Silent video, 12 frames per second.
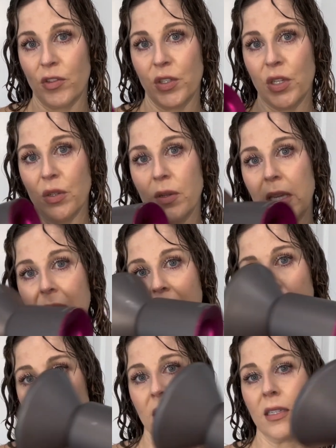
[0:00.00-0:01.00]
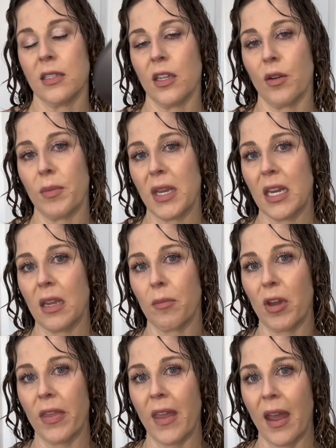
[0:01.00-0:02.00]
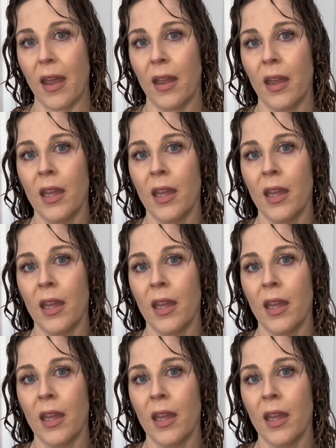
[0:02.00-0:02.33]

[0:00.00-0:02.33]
2 heat. So medium on that.